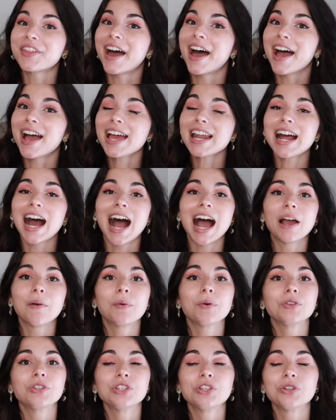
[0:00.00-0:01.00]
that, I
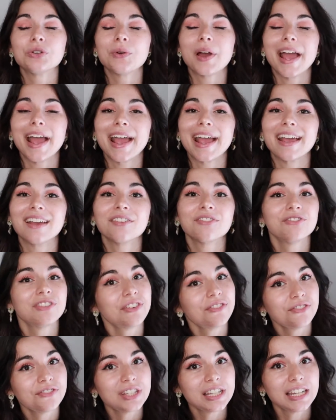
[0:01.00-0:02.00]
will do a
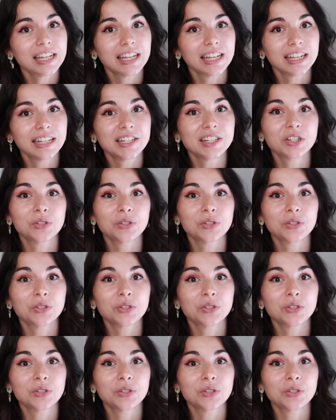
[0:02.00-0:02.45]
15